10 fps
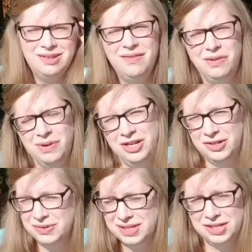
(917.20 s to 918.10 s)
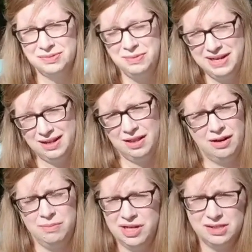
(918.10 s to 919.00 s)
so everyone knows, I just want to make it
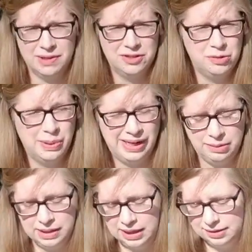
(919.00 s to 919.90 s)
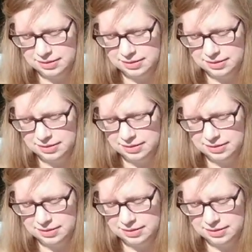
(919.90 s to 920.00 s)
clear, I'm not sponsored by anybody.